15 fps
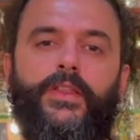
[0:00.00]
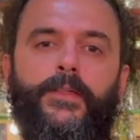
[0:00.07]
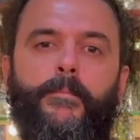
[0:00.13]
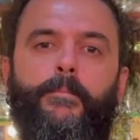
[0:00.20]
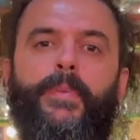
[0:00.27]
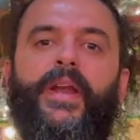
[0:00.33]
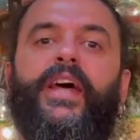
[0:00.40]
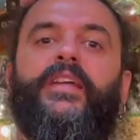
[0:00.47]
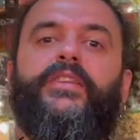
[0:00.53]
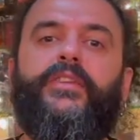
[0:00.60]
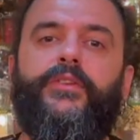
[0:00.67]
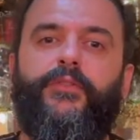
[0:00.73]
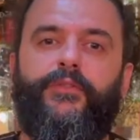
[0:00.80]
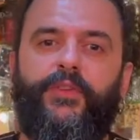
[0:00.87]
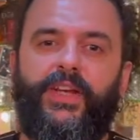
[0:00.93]
the bread
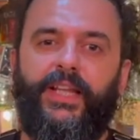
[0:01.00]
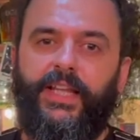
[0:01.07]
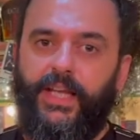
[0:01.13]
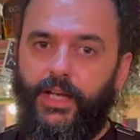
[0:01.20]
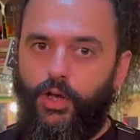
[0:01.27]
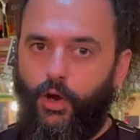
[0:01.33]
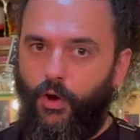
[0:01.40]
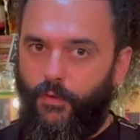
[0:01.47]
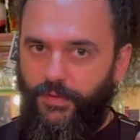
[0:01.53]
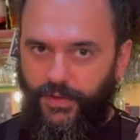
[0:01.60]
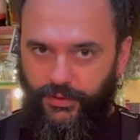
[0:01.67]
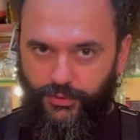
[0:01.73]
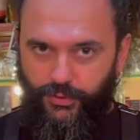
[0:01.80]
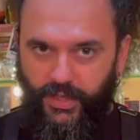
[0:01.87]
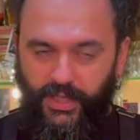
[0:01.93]
feeling of
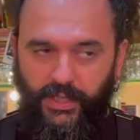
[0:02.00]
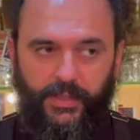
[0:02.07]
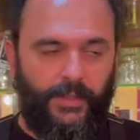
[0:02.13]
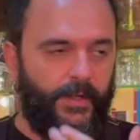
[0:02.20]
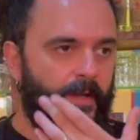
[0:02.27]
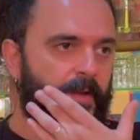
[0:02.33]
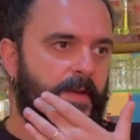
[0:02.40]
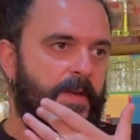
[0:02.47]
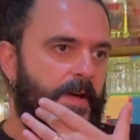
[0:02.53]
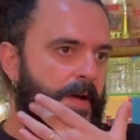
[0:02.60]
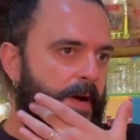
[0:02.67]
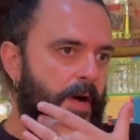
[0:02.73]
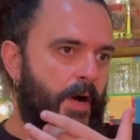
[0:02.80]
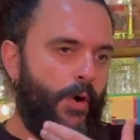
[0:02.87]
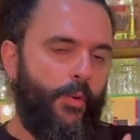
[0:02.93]
the drink,
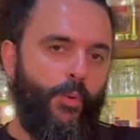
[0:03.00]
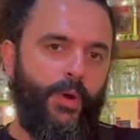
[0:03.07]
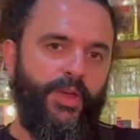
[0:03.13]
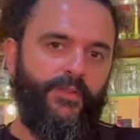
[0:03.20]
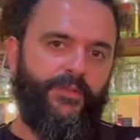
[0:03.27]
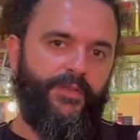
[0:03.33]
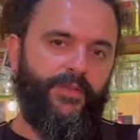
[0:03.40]
we've